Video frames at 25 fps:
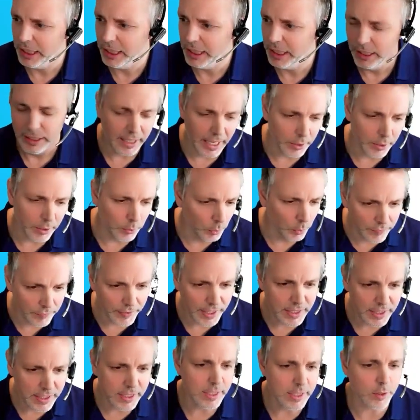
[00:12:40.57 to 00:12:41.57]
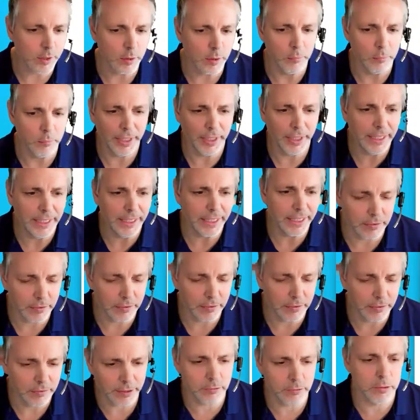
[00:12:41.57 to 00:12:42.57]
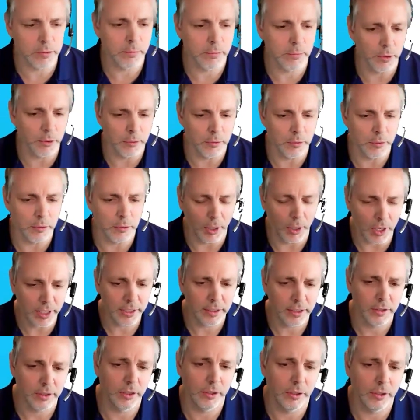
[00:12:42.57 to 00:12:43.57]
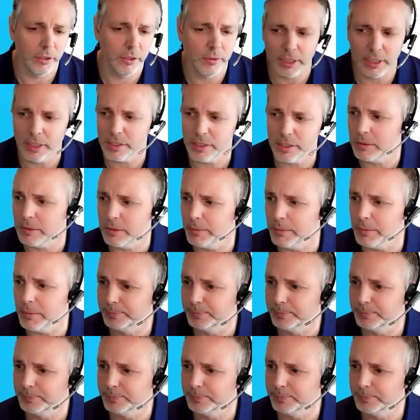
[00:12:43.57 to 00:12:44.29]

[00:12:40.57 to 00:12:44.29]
Again, all of this is completely configurable by you, the customer.